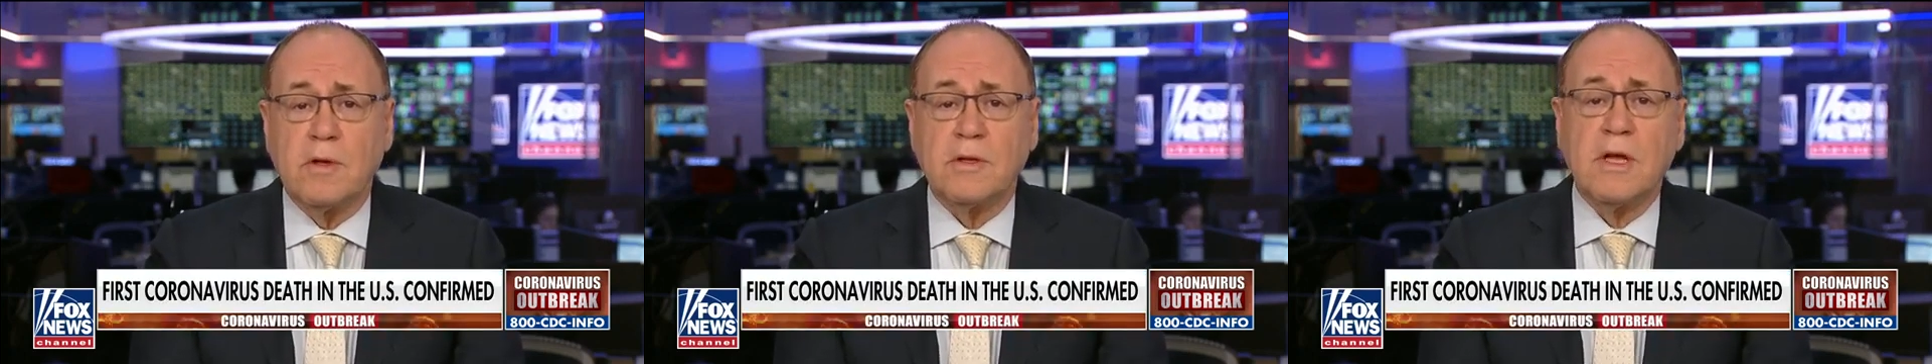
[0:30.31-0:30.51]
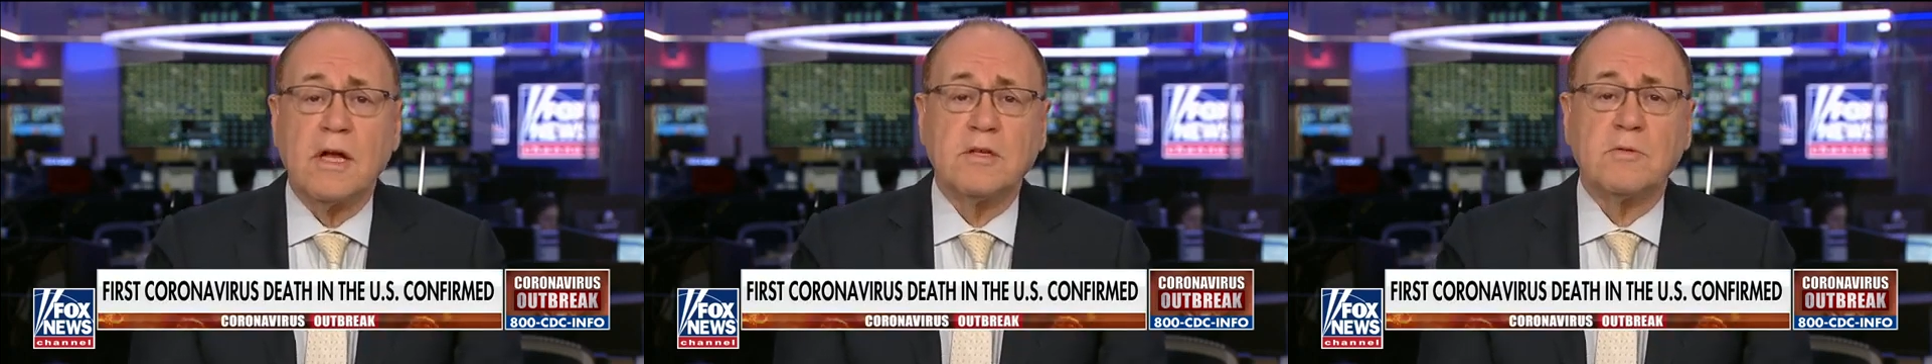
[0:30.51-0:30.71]

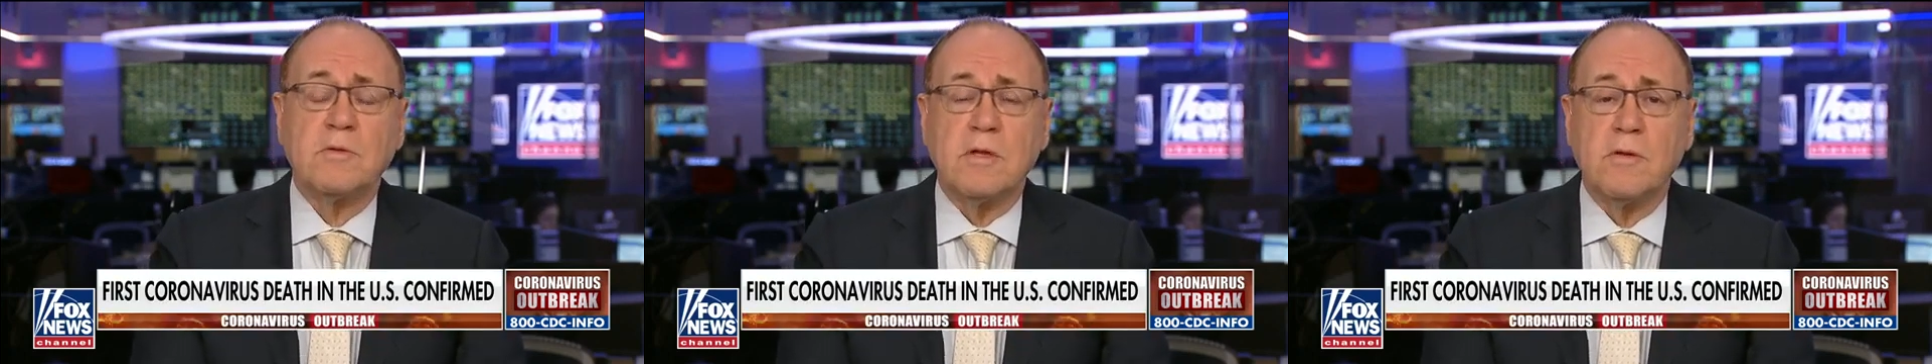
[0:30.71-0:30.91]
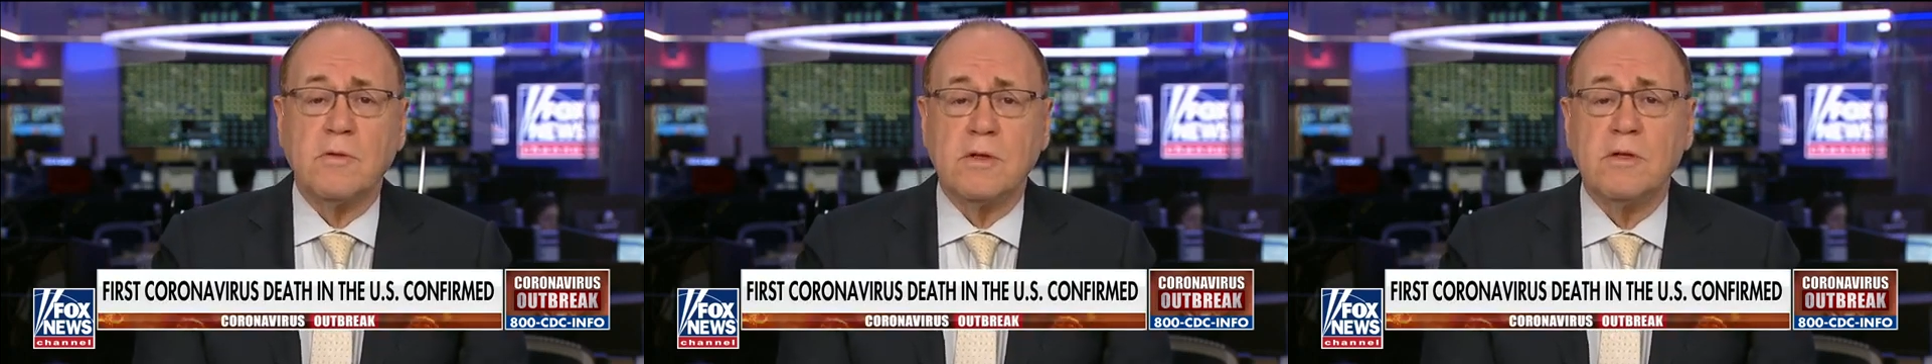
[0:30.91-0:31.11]
and that's
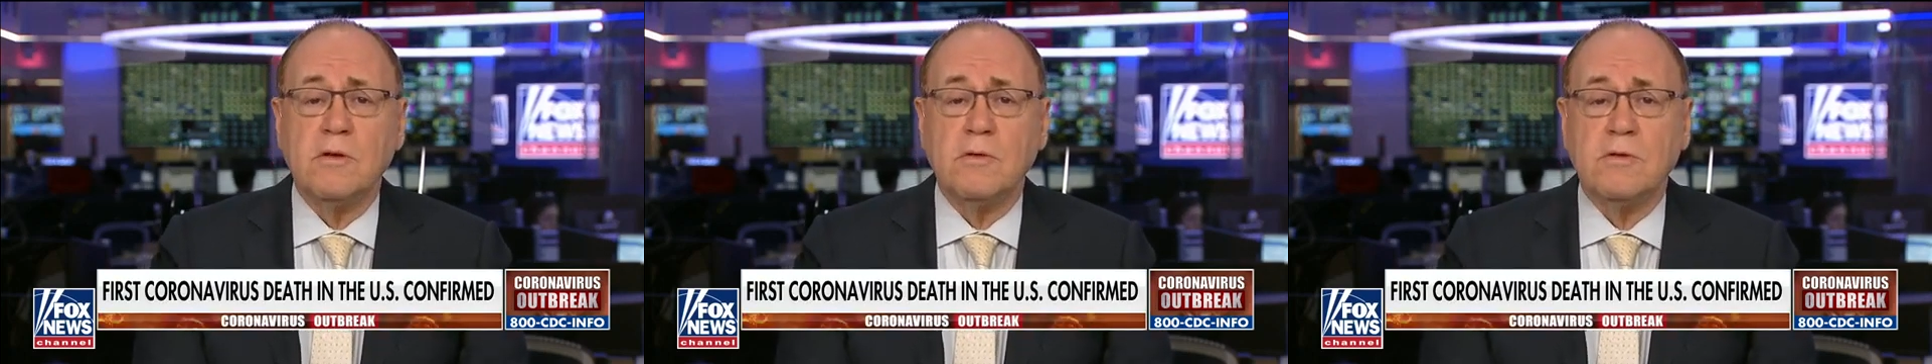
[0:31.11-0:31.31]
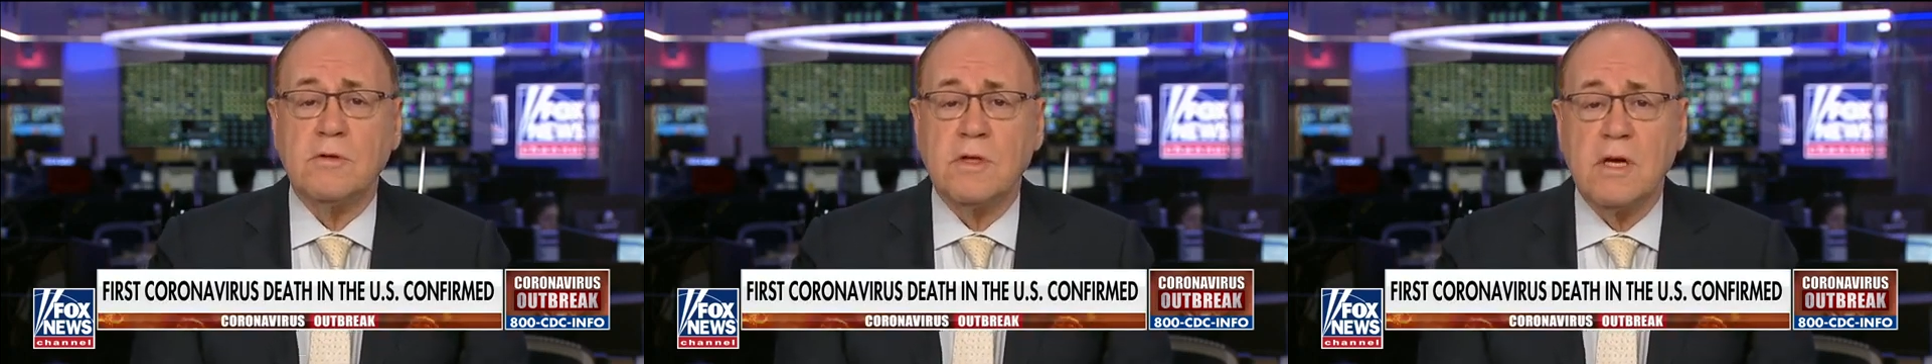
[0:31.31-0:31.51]
when they would
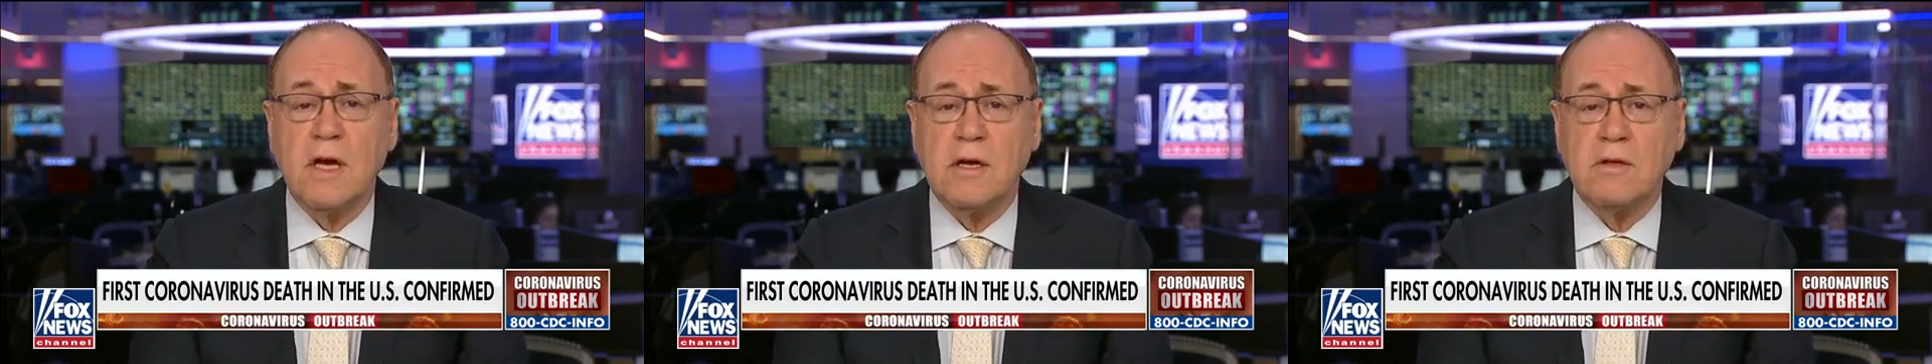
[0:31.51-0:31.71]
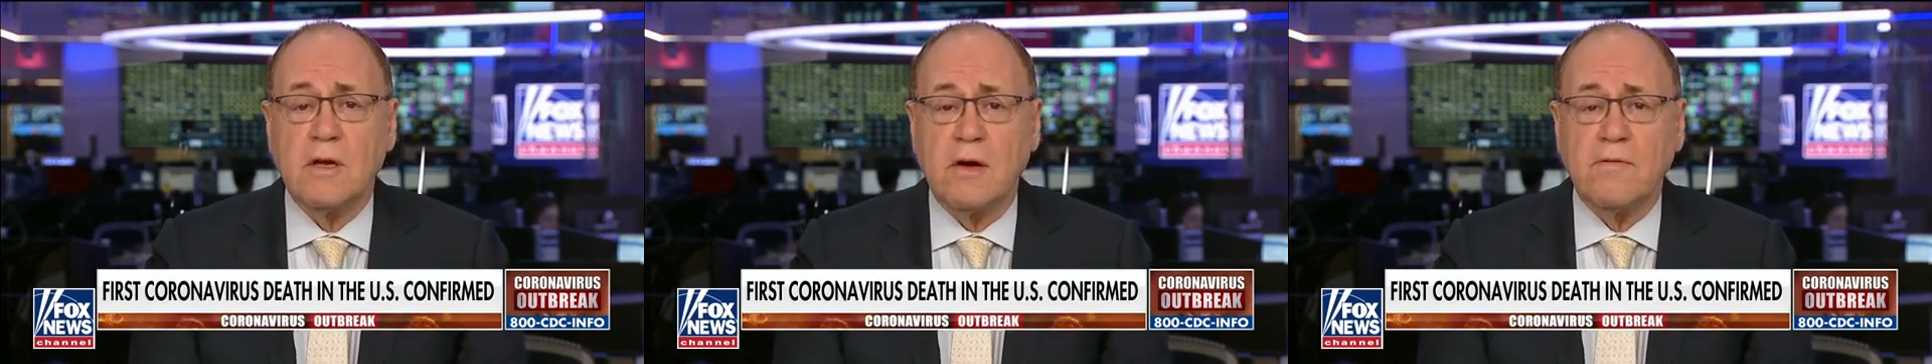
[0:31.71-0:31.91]
use the
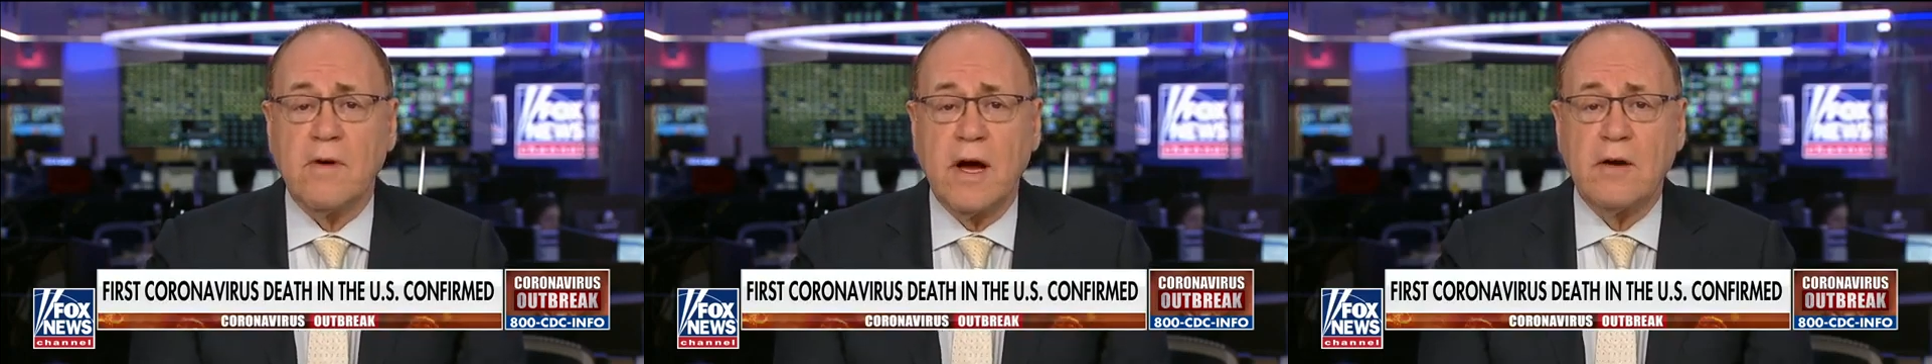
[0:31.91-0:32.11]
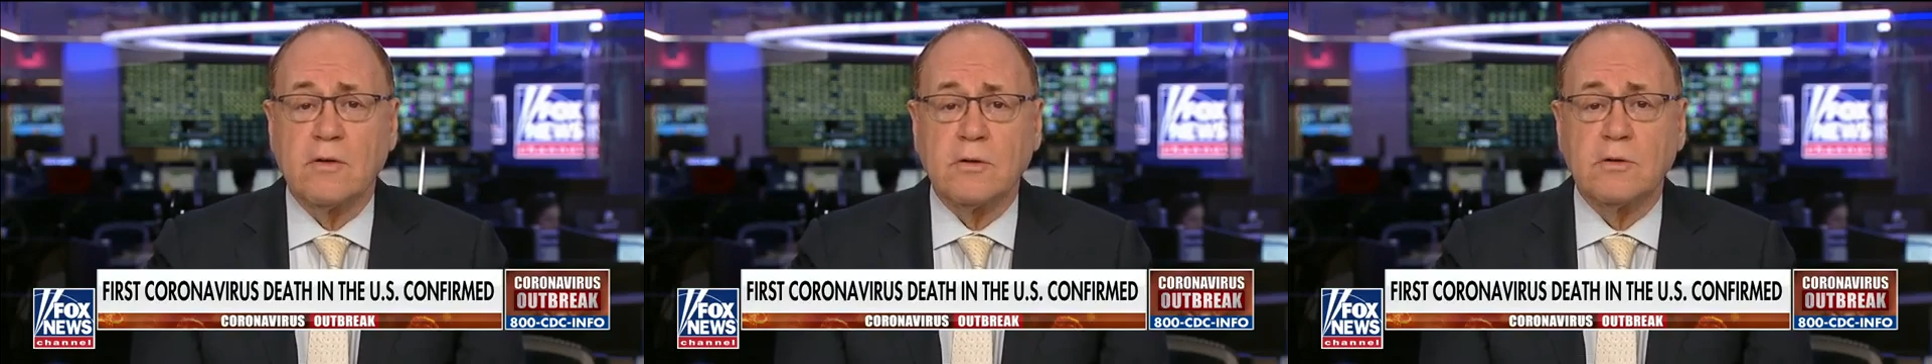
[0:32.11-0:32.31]

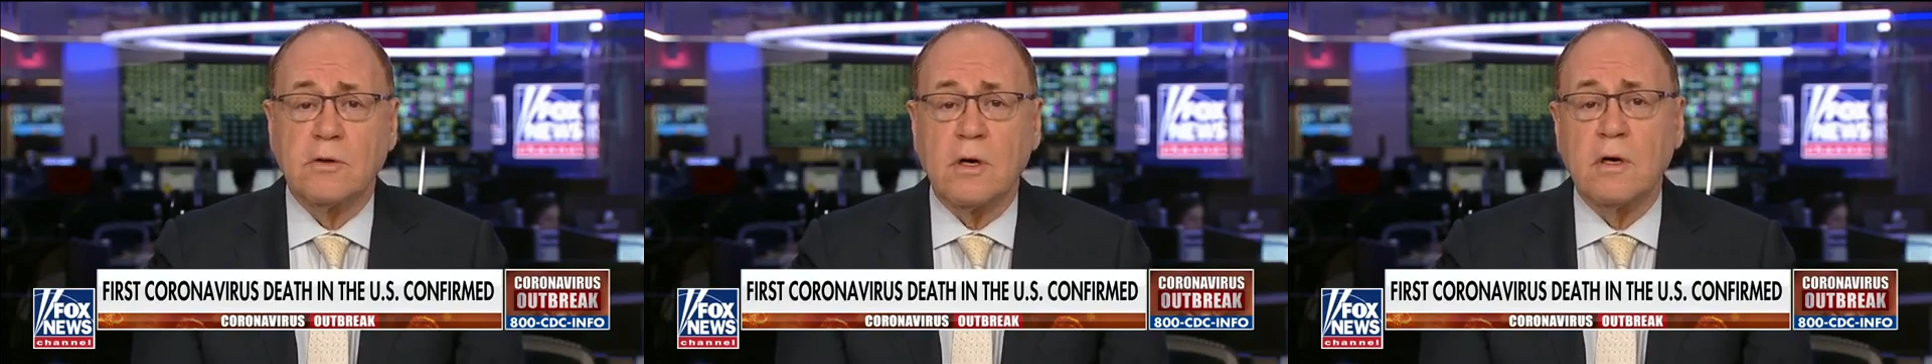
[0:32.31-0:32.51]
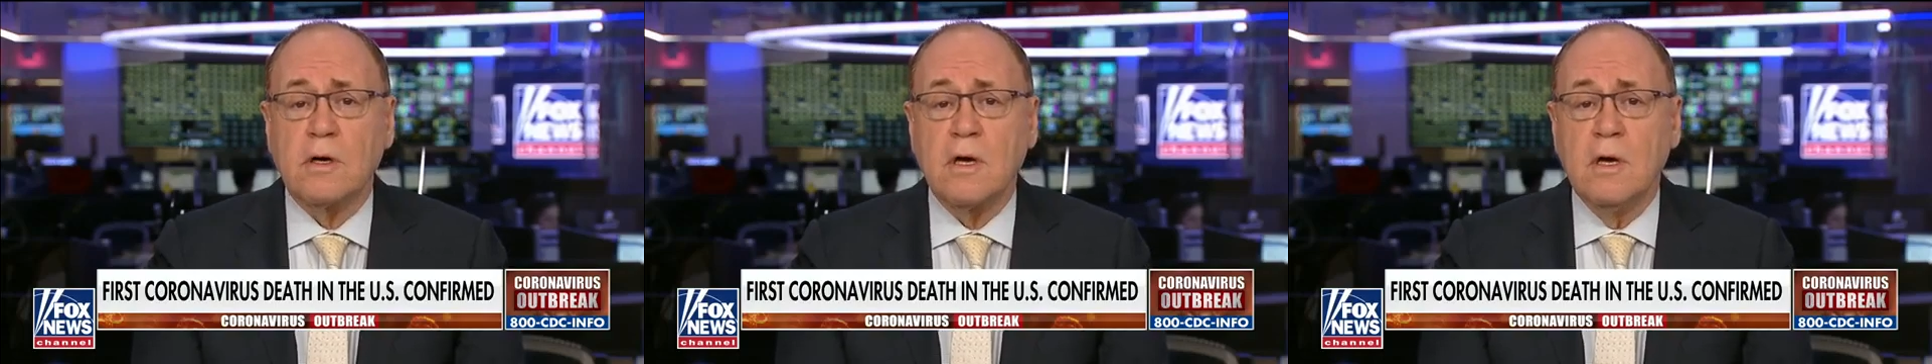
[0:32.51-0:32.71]
antiviral
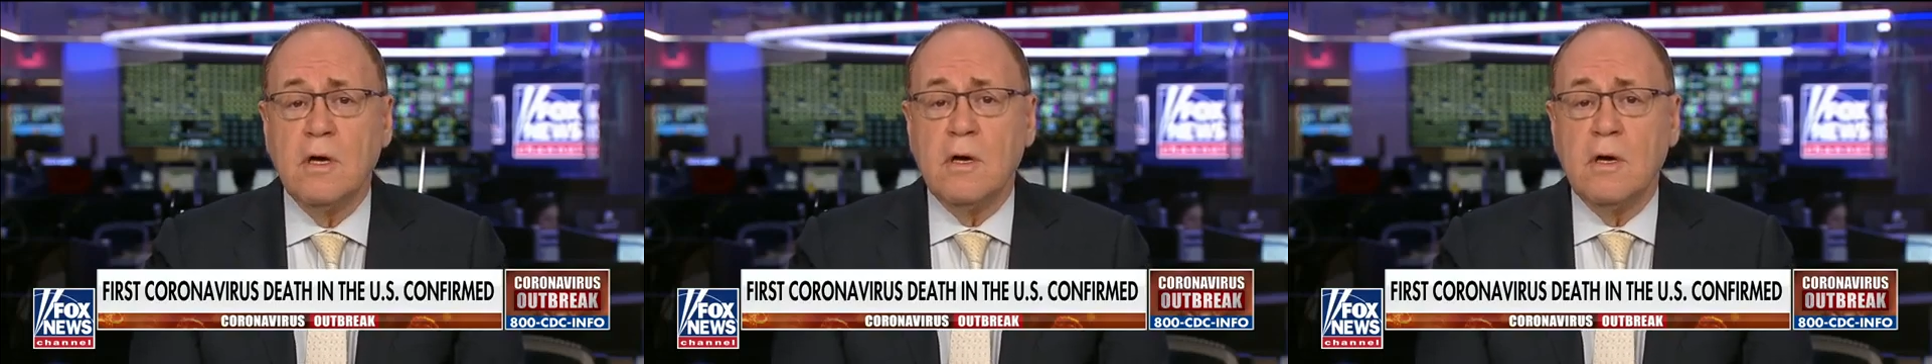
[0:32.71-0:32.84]
drug.